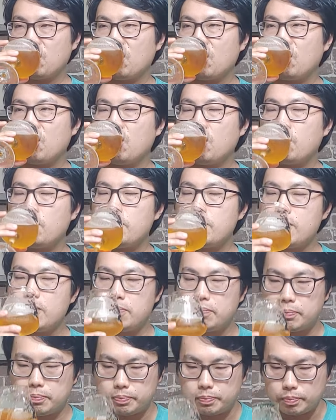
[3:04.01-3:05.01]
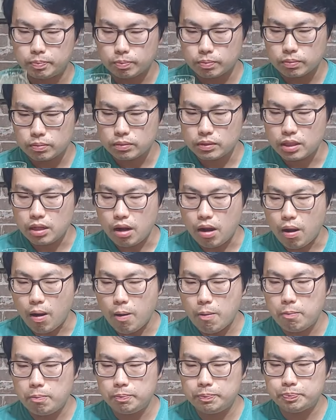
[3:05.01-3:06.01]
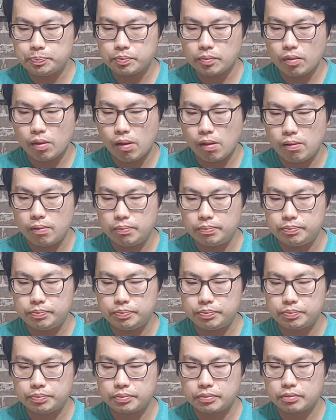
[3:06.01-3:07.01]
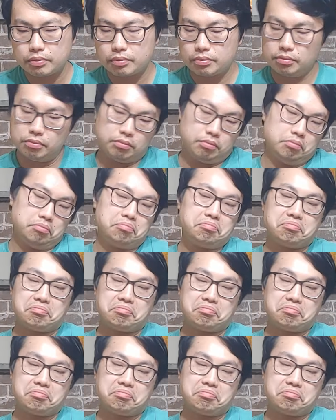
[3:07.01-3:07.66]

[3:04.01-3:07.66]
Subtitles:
No one is speaking in this clip.